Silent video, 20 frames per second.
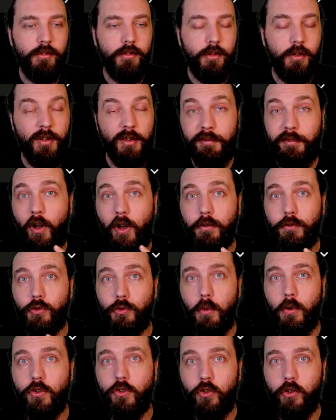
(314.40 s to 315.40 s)
five
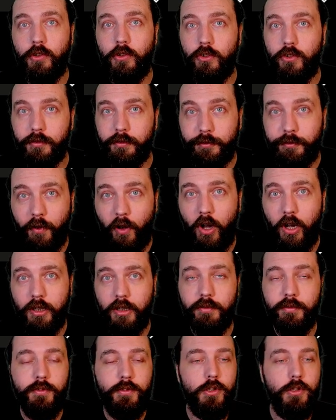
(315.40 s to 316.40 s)
squadrons of
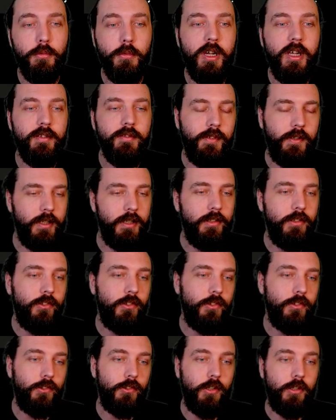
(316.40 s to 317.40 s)
five
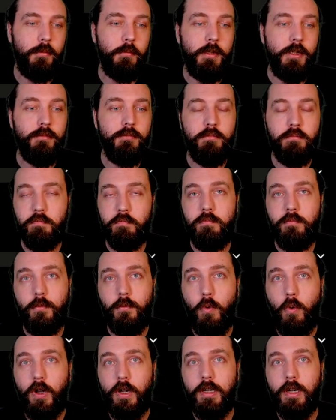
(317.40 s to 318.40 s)
UAVs is going to be
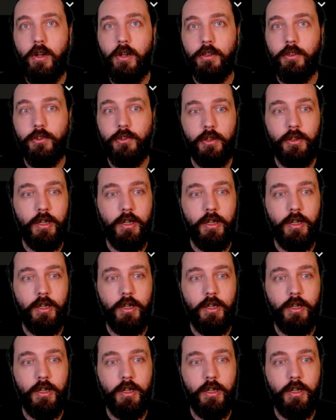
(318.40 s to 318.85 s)
quite nice.